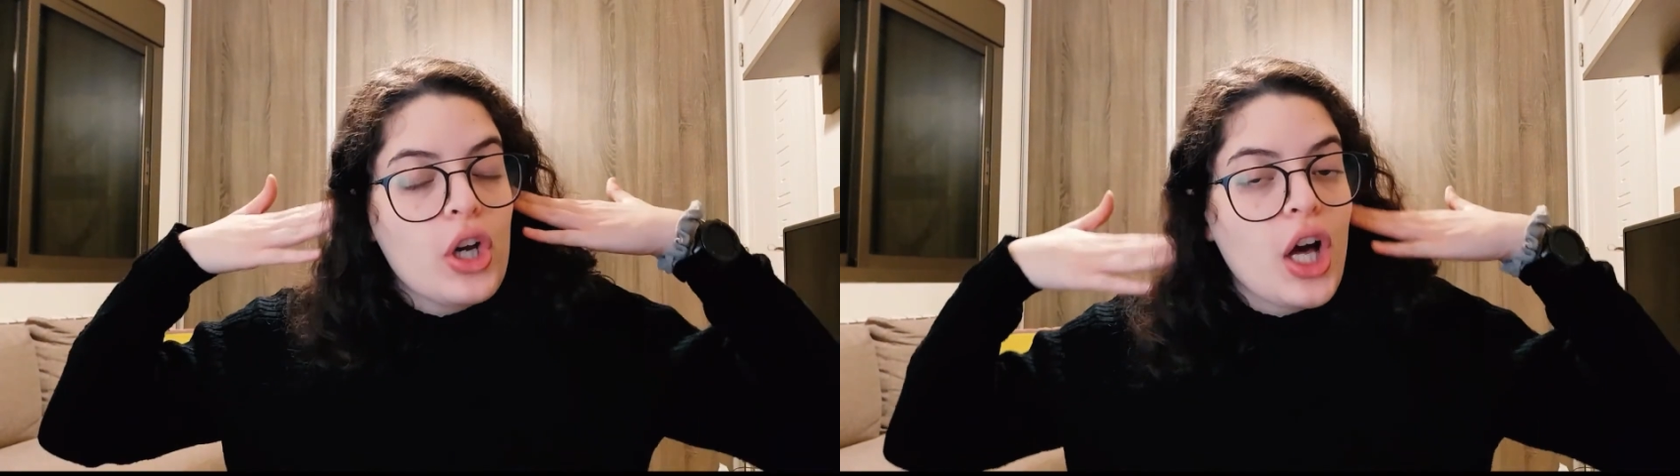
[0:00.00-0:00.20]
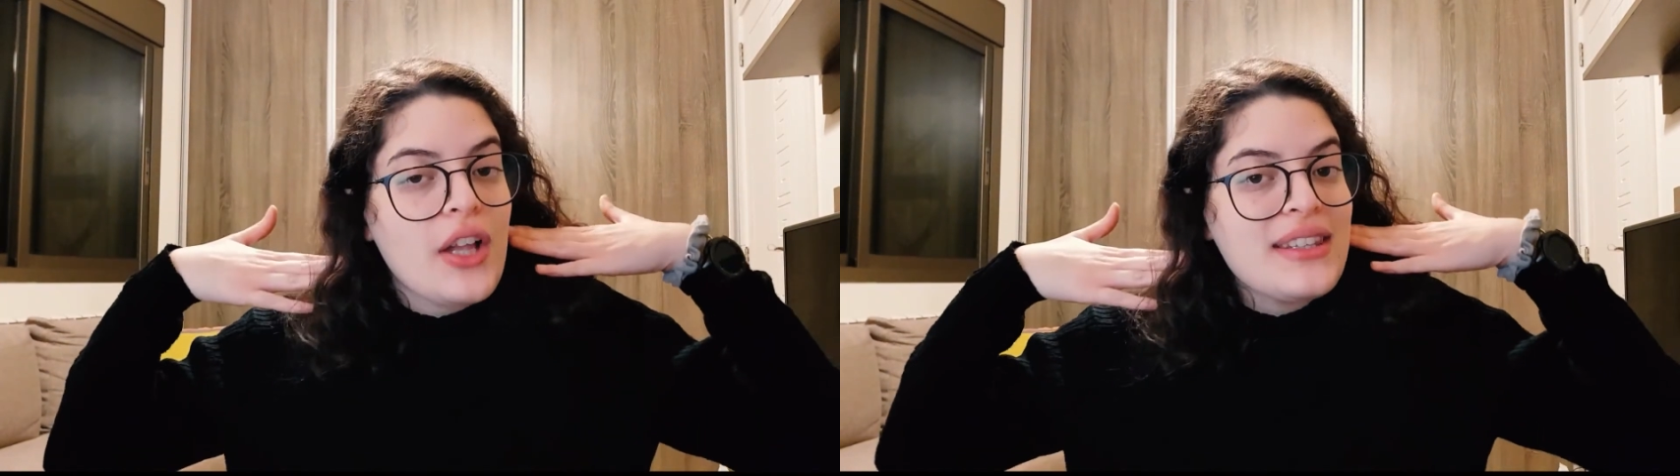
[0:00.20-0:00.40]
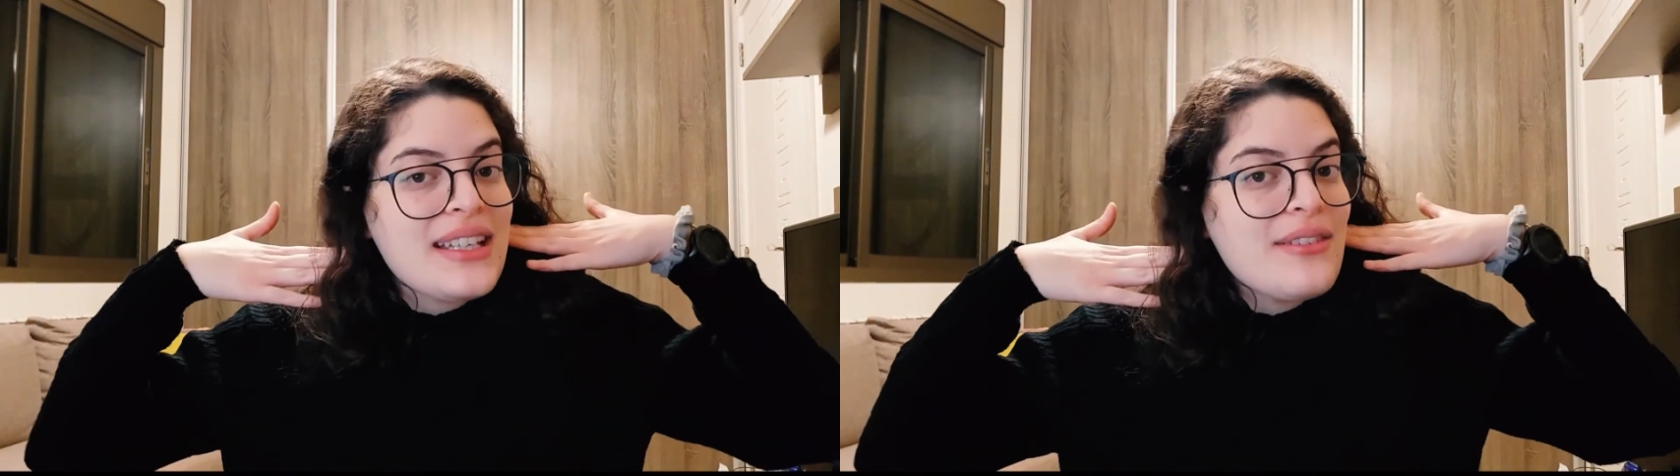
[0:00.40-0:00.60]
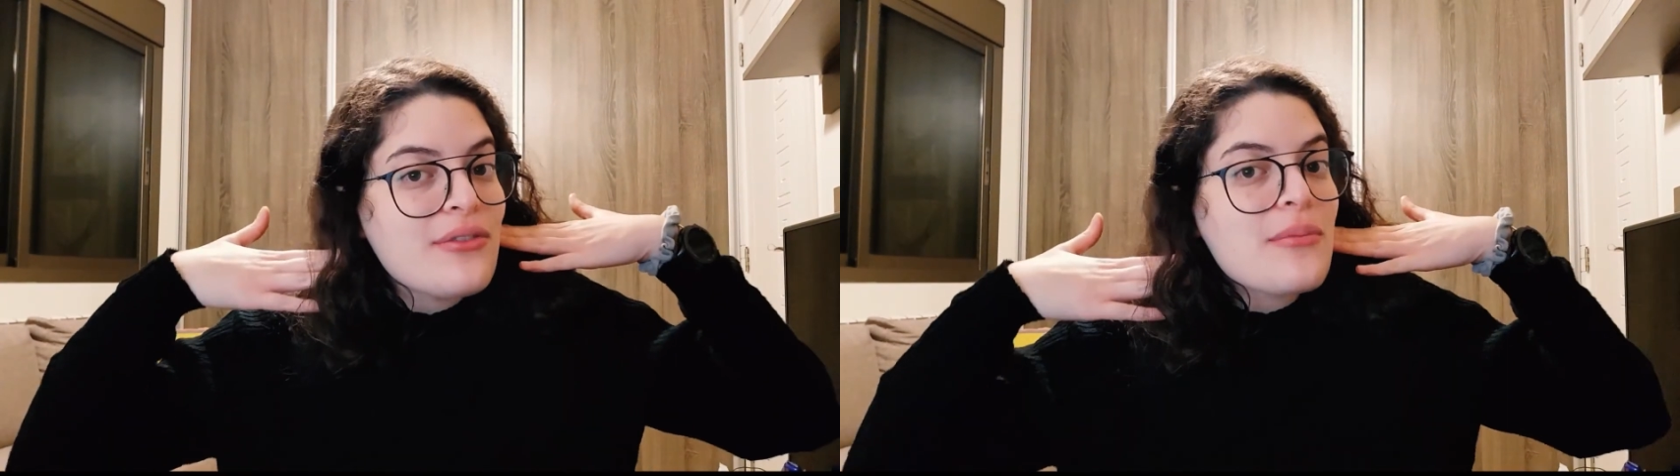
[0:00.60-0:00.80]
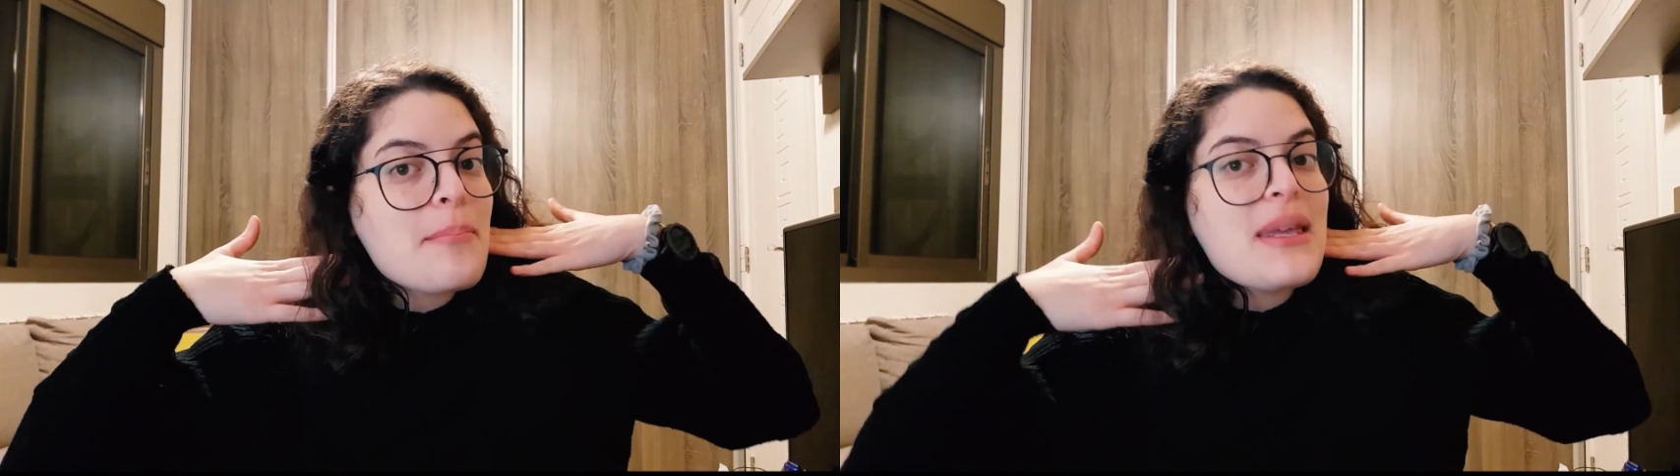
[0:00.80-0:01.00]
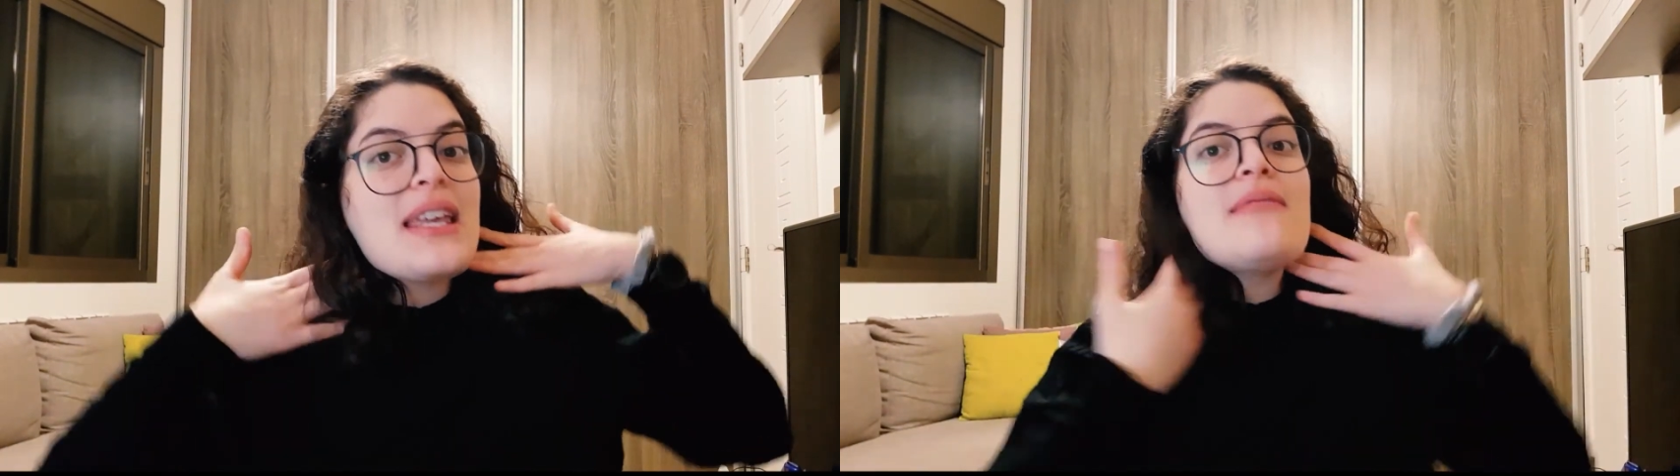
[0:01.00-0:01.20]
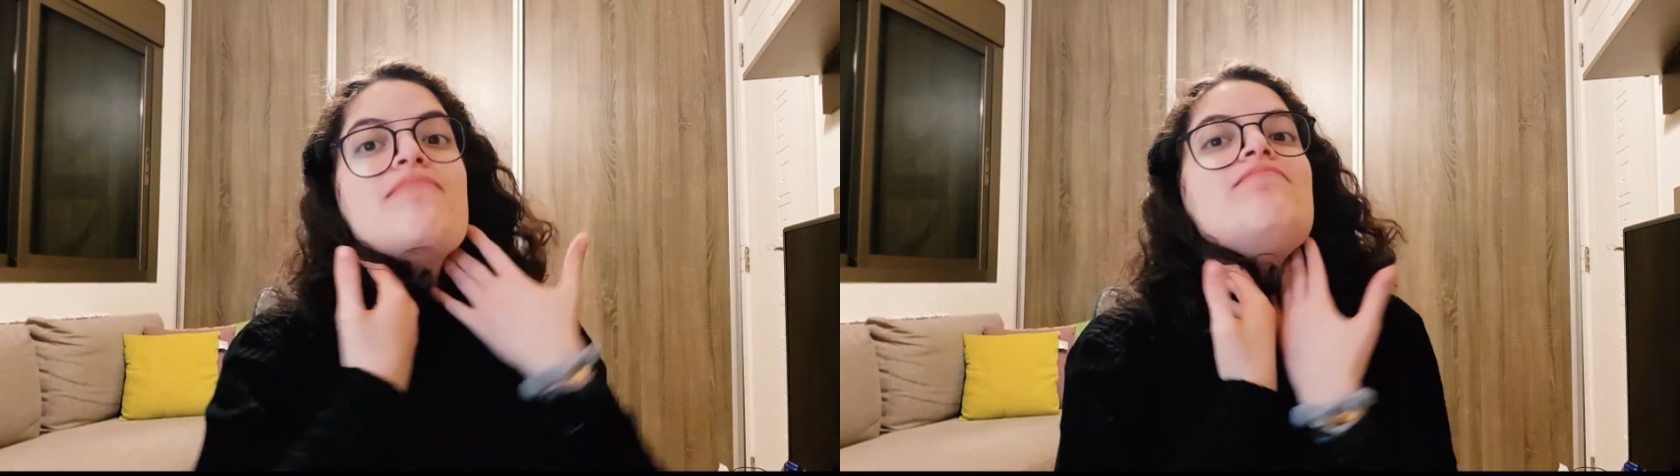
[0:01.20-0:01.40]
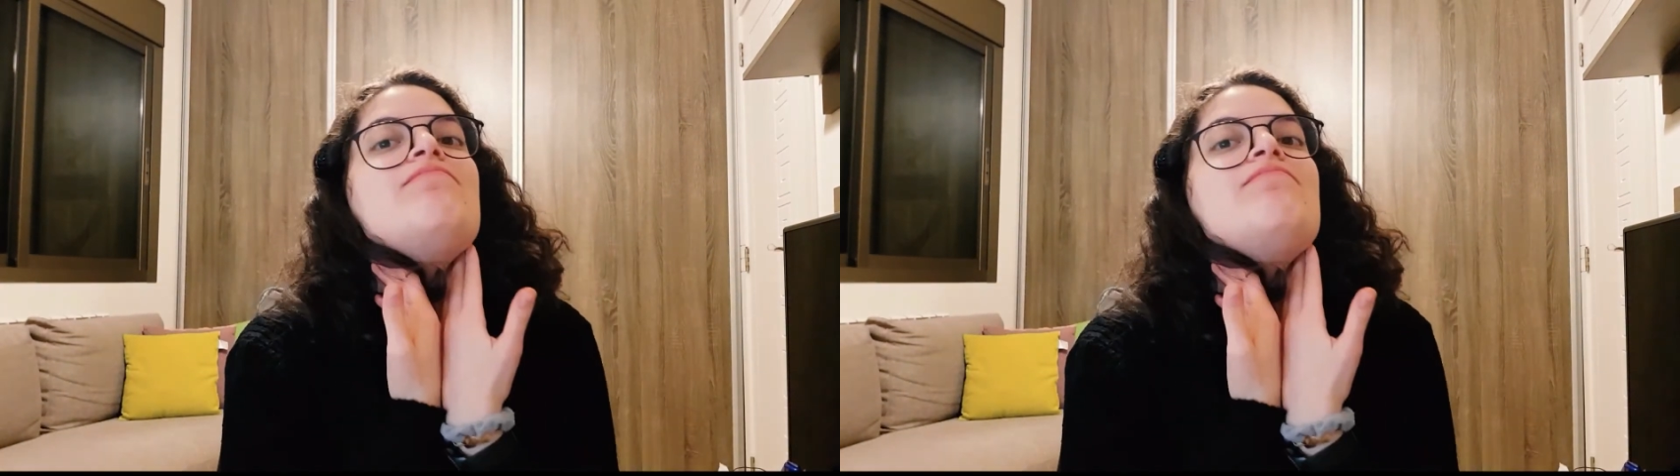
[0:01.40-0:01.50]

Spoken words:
content from me,